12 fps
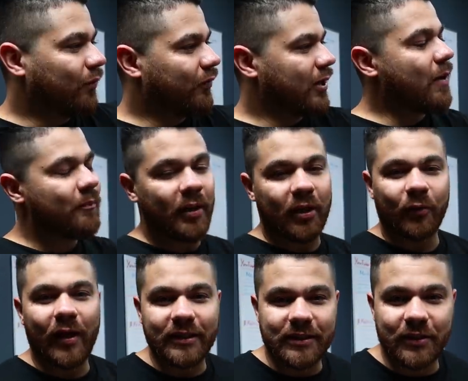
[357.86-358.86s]
We're figuring out better
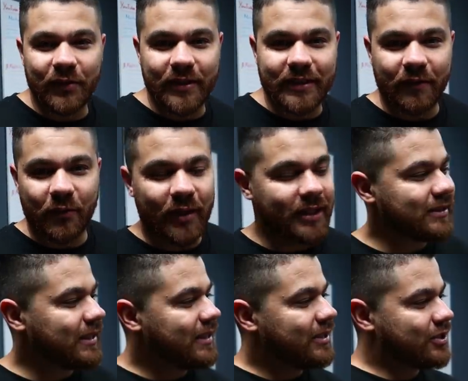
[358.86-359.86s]
ways to do these
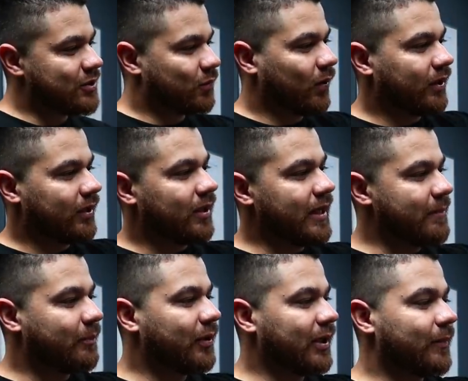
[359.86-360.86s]
giveaways. She's working on
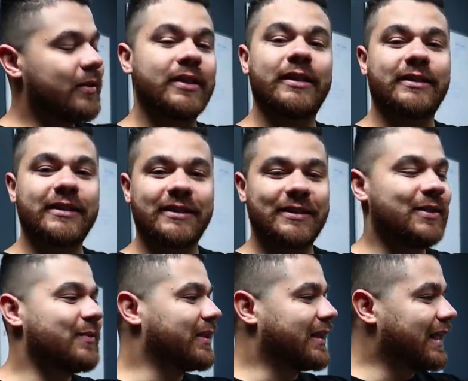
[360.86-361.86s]
inputting them into the
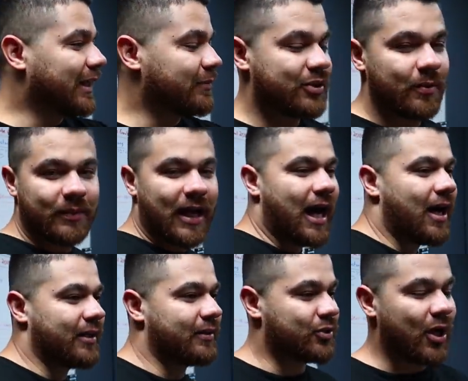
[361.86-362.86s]
system and getting them shipped
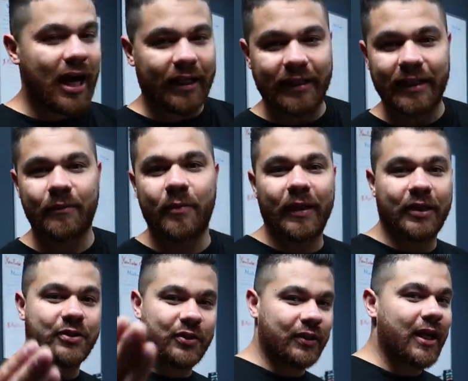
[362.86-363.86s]
out and tracking them and
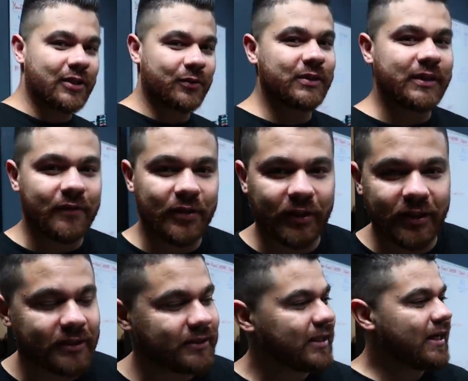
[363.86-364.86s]
making sure you guys are receiving your
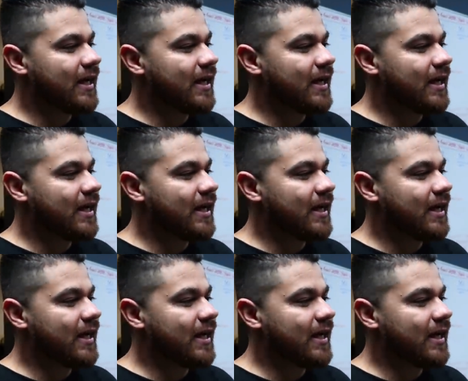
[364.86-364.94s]
goods.